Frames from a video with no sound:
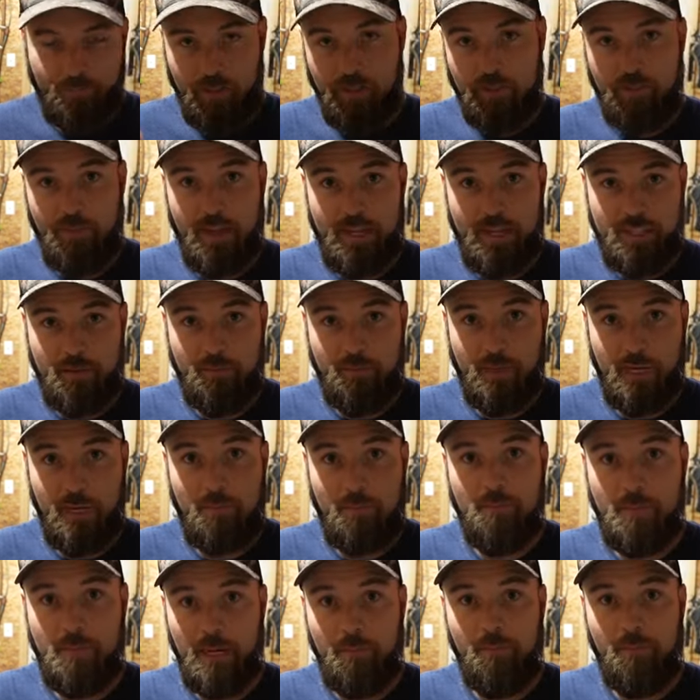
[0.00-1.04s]
So that's a
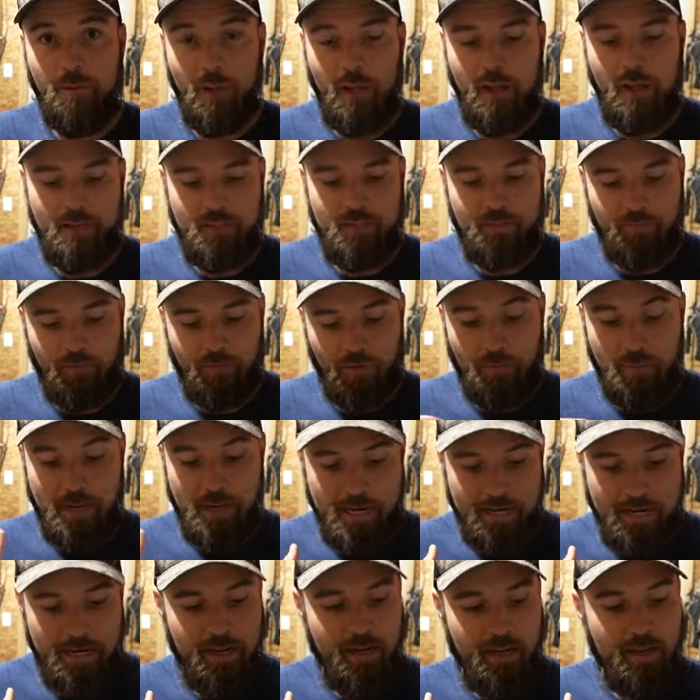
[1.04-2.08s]
big, big plus for
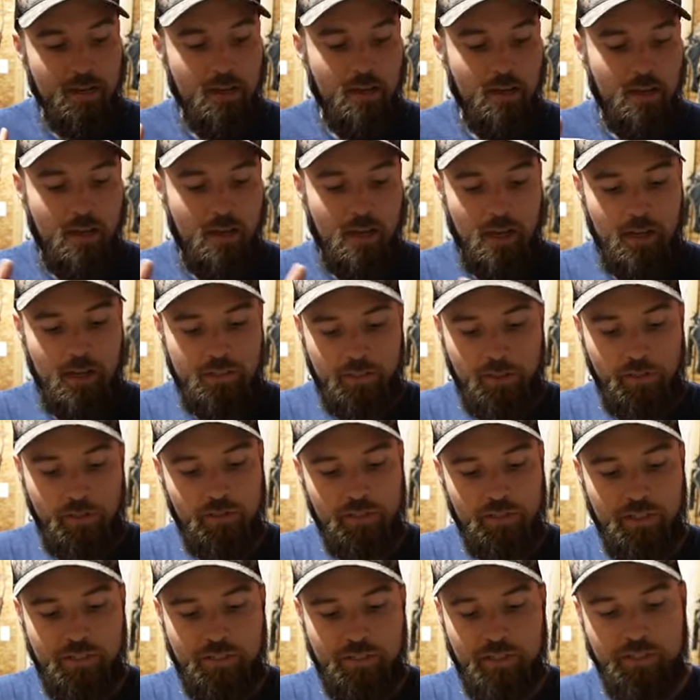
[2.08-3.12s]
me uh, to
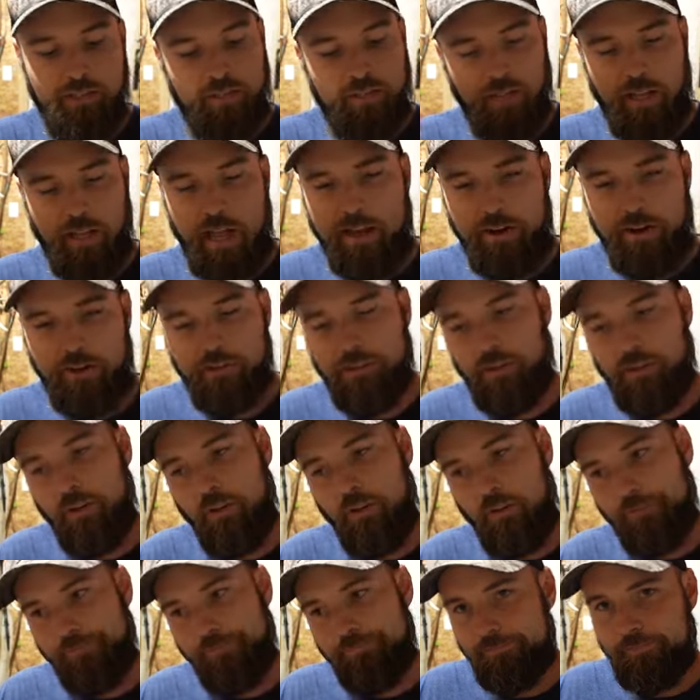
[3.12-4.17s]
use these things. They're lighter
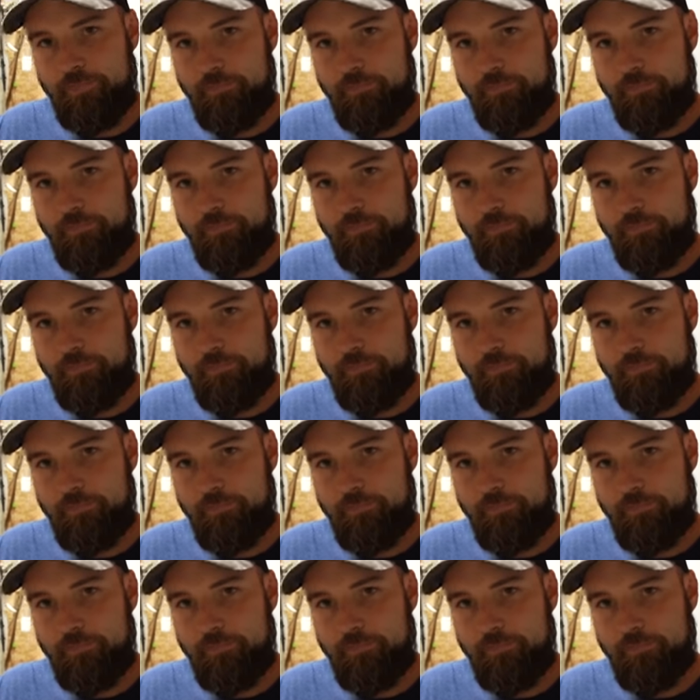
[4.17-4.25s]
too.